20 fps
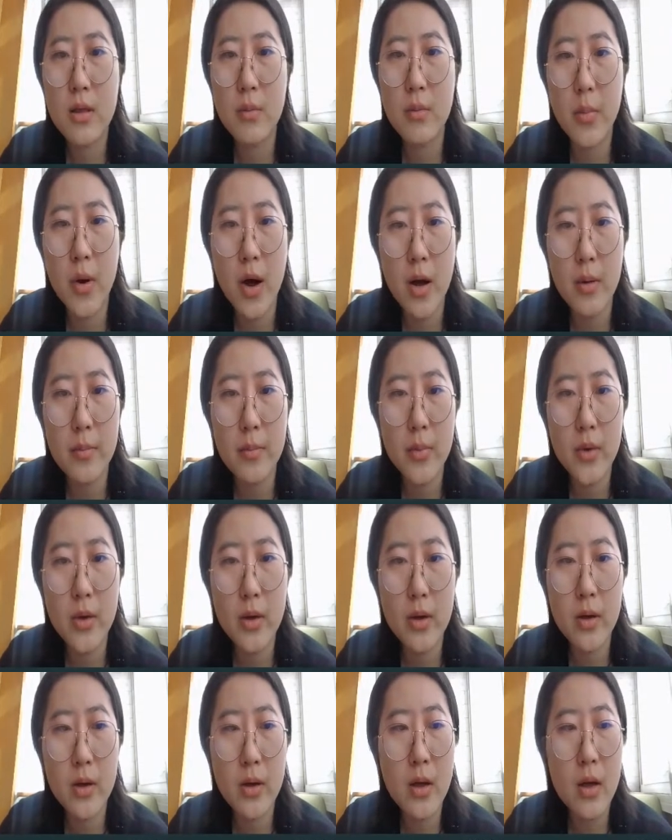the bump.
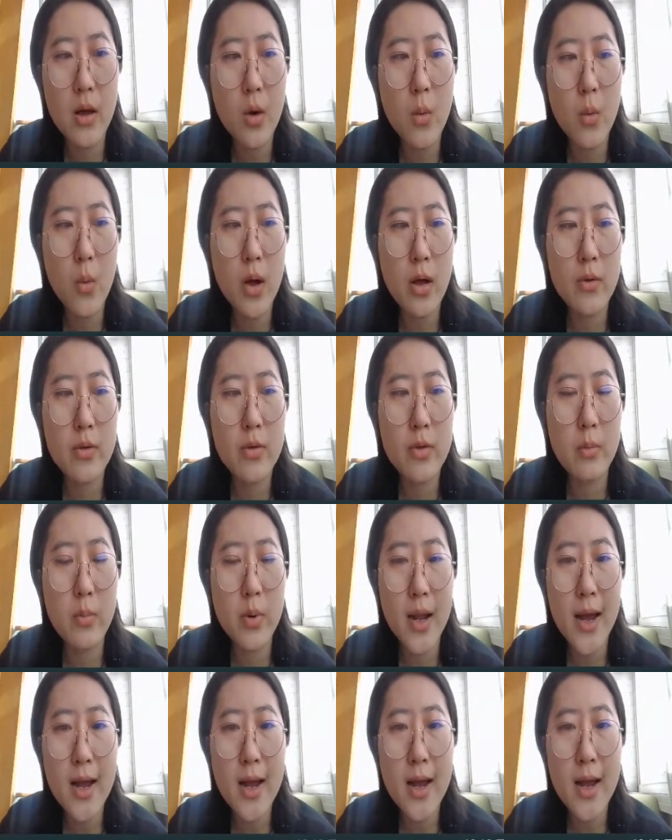While the
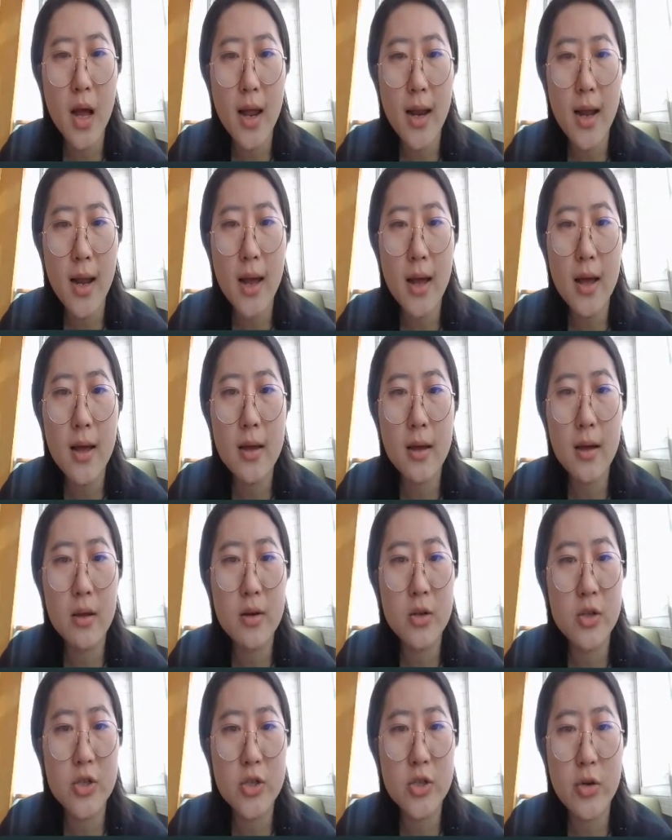black color
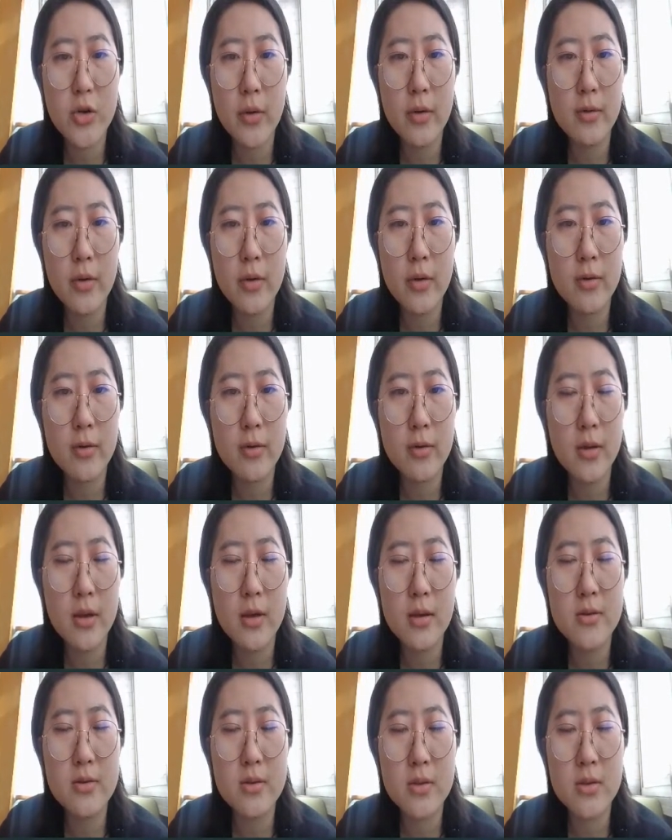gonna showing
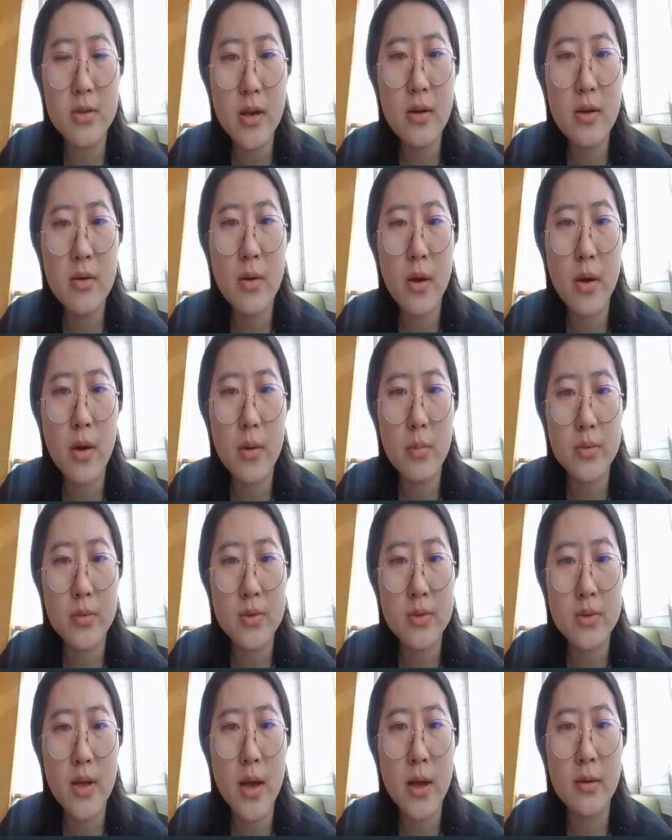nothing, is
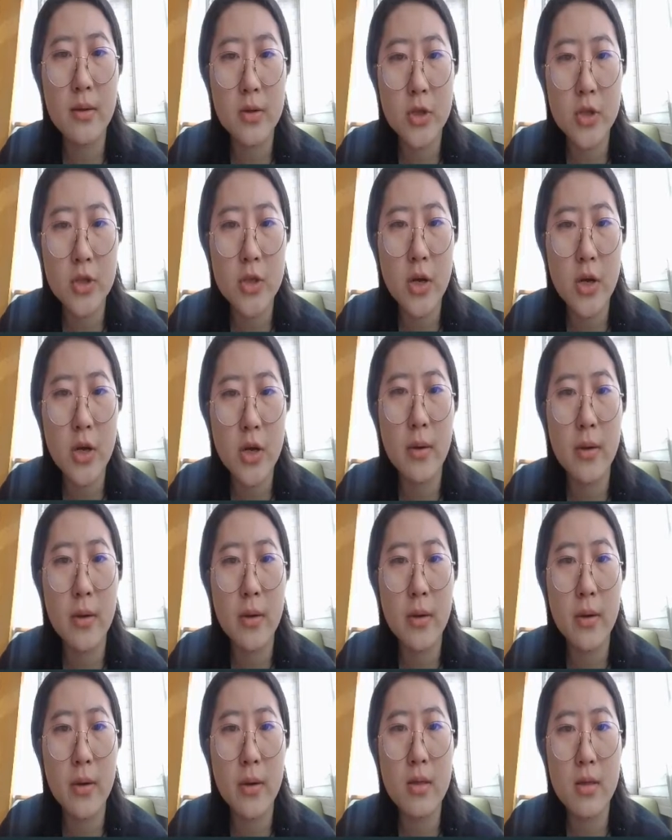0%
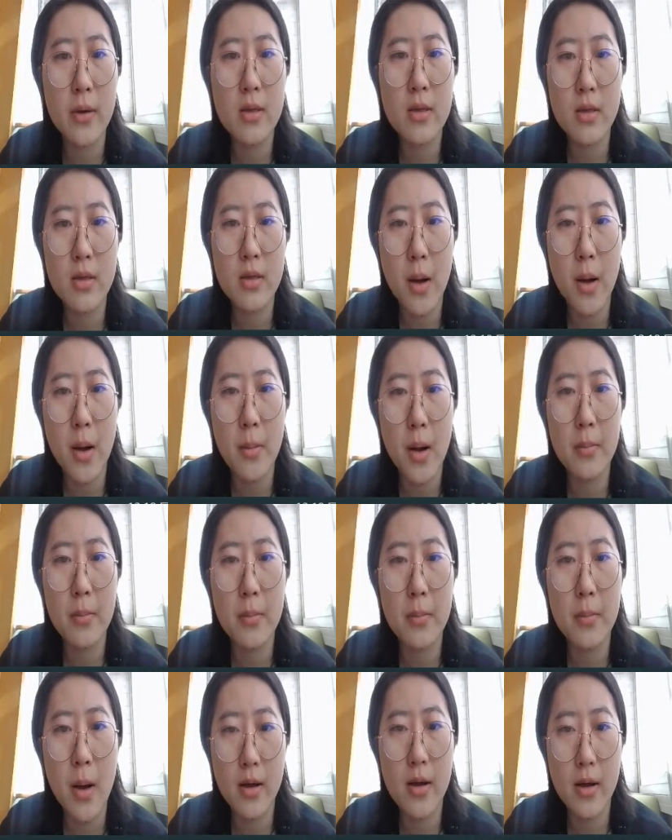showing the bump
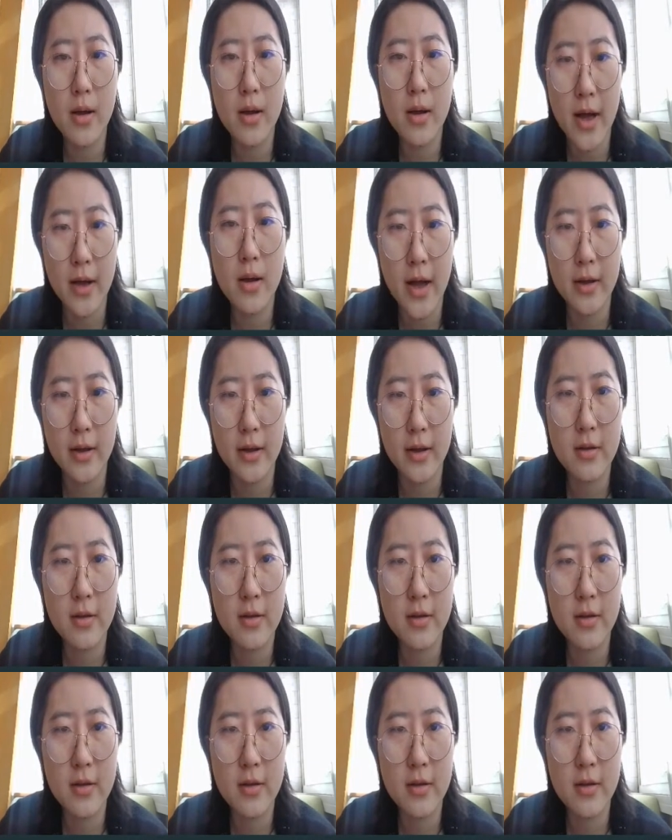effect.